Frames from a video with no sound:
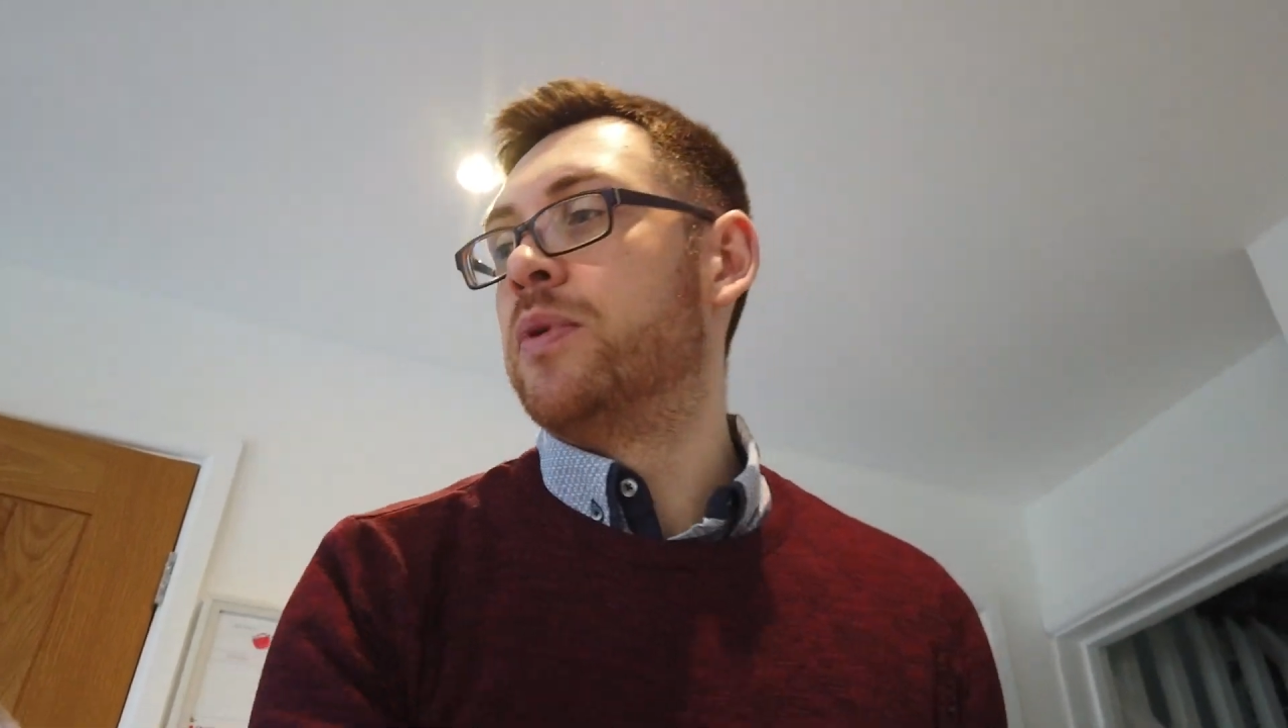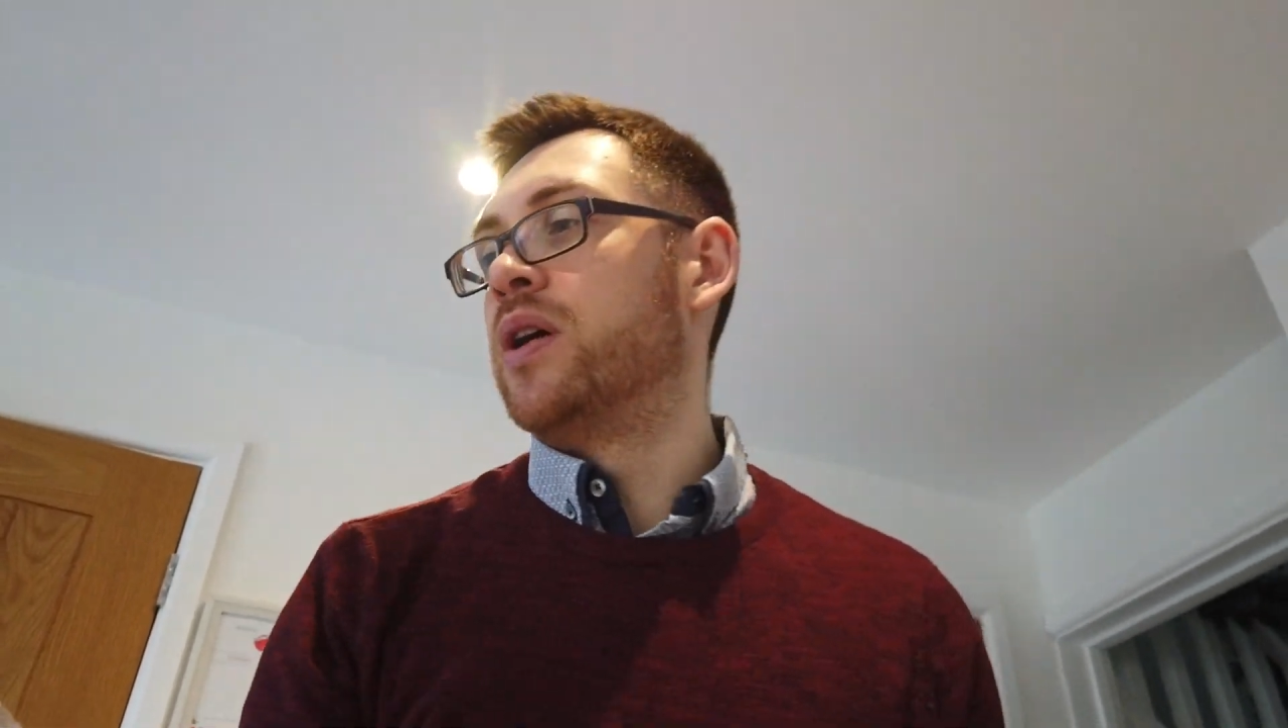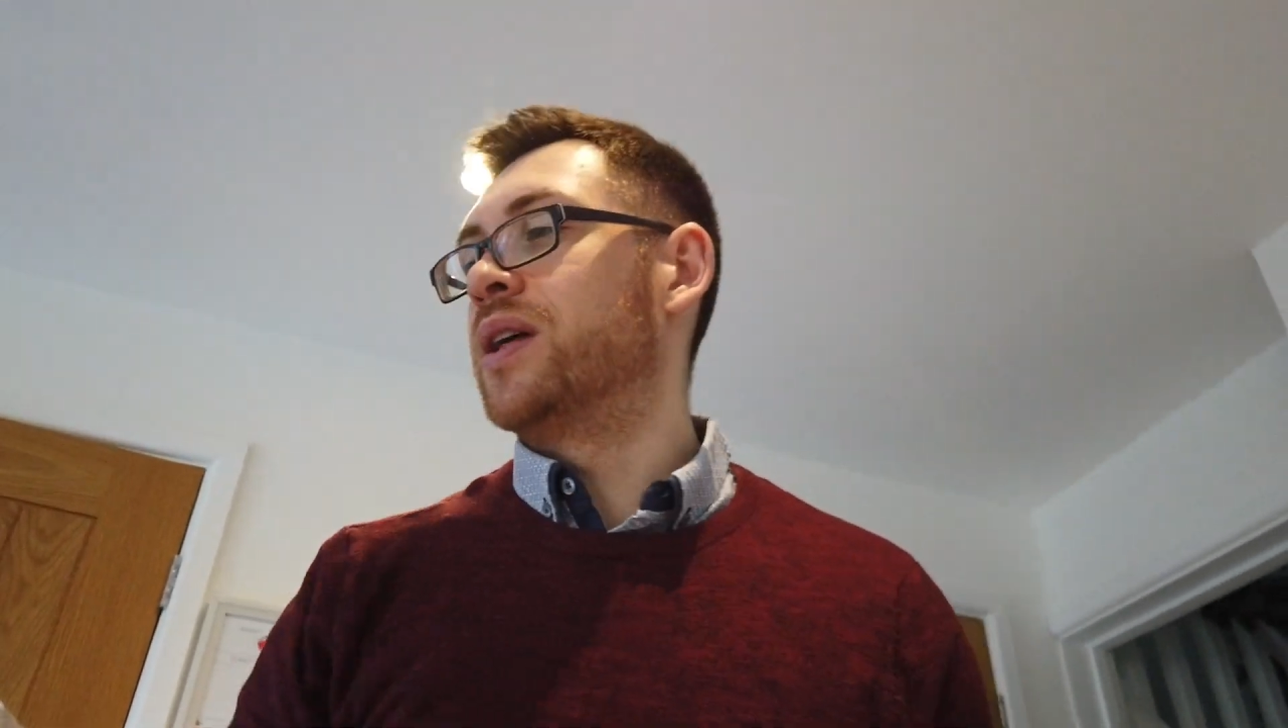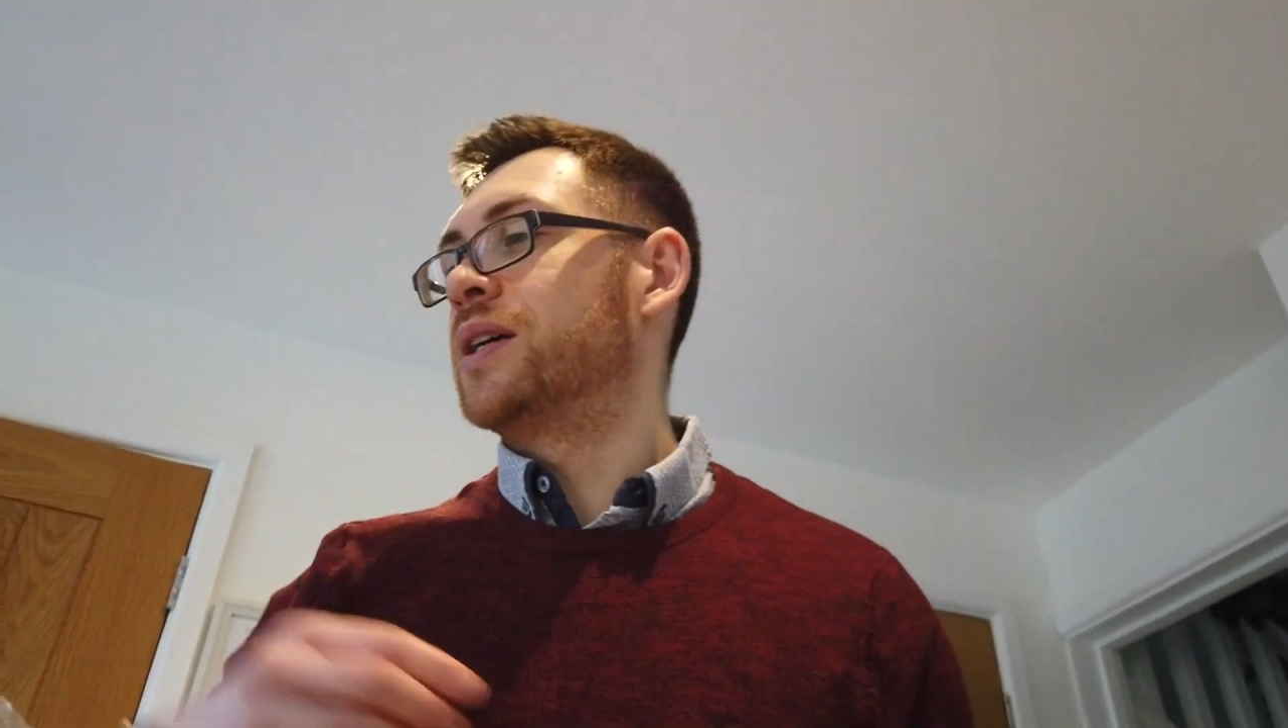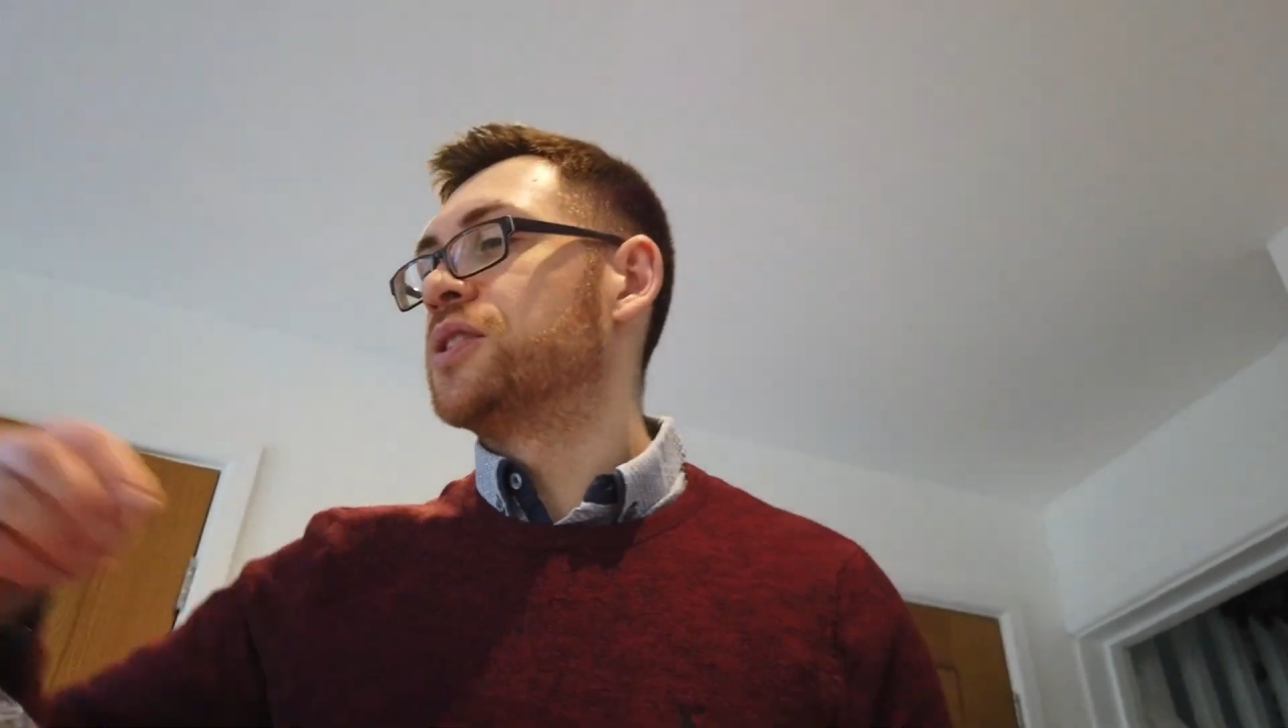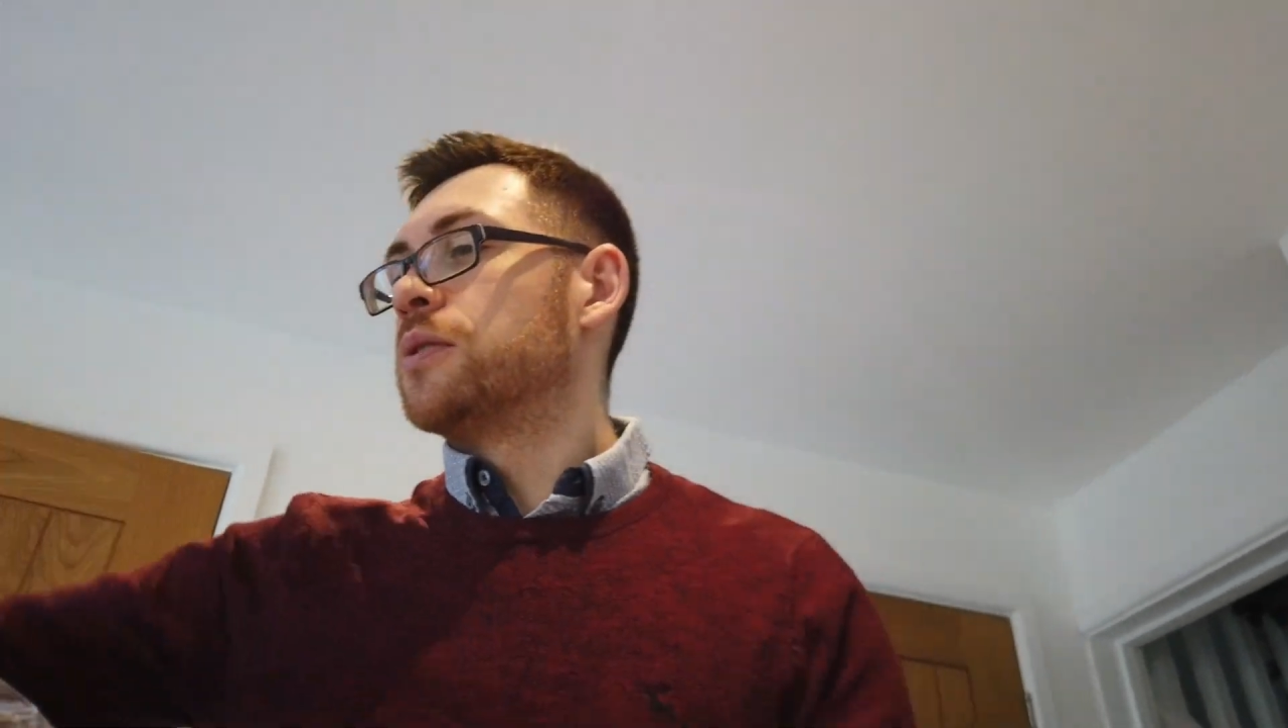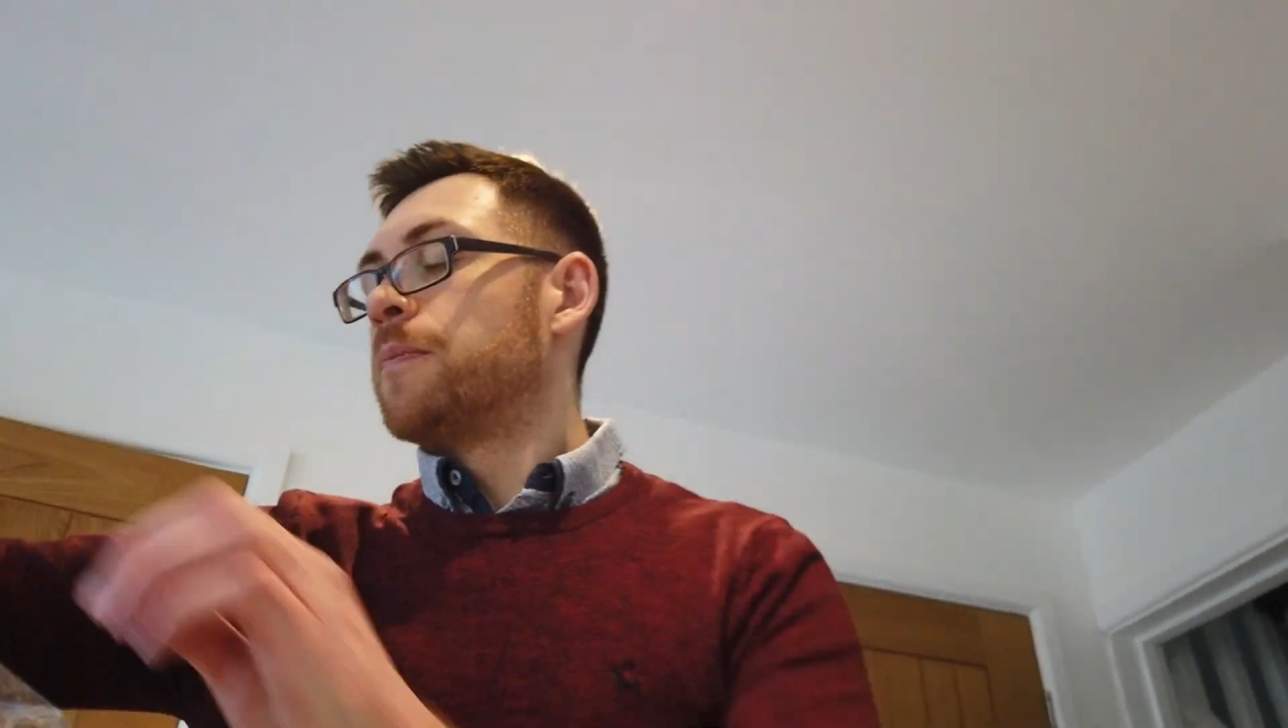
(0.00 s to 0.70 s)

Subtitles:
by that.